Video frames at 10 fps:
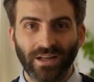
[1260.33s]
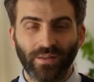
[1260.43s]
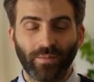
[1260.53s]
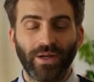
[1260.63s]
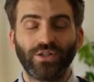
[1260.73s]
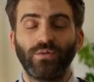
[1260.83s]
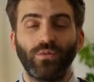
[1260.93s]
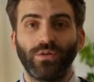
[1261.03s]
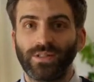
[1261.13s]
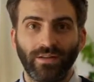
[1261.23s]
the patient
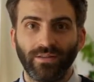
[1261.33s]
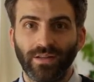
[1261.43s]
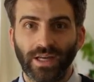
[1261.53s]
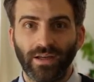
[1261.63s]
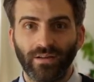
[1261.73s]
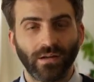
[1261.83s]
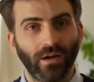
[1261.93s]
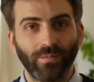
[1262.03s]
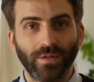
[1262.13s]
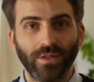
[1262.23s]
will suddenly
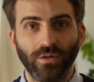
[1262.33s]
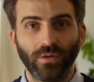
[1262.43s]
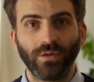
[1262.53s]
come to,